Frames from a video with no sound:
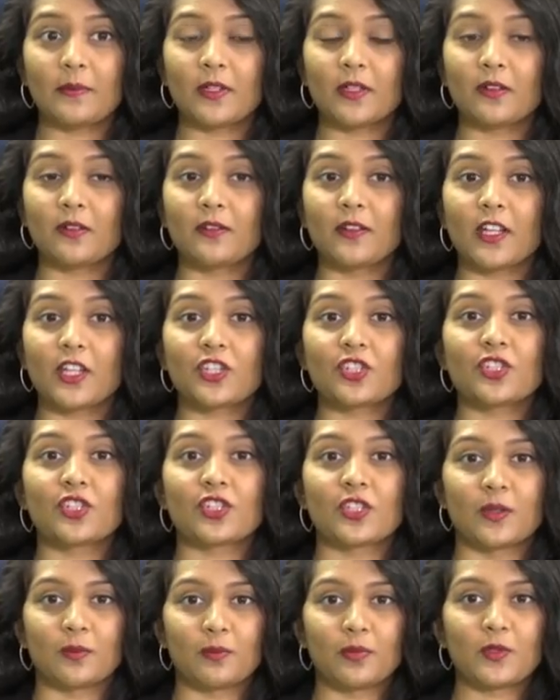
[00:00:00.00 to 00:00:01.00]
the
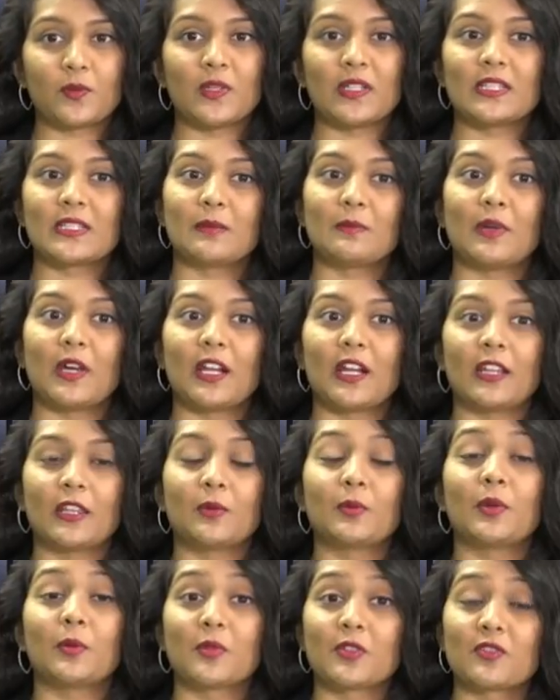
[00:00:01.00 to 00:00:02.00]
relationship between Tibet and the
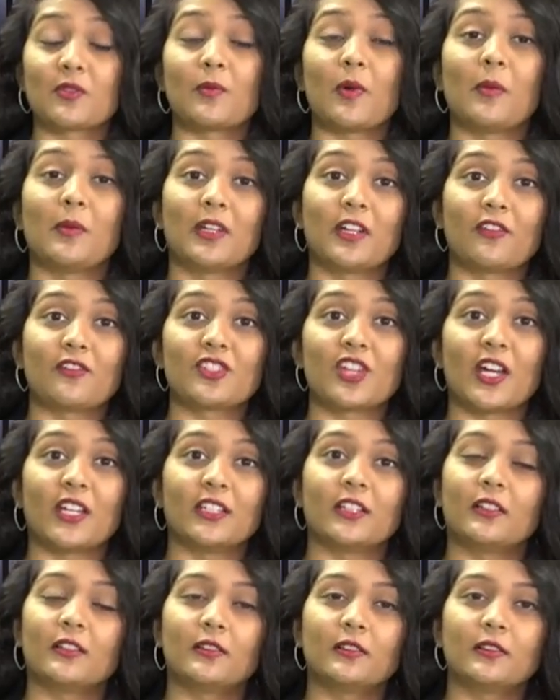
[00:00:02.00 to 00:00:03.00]
People's Republic of China?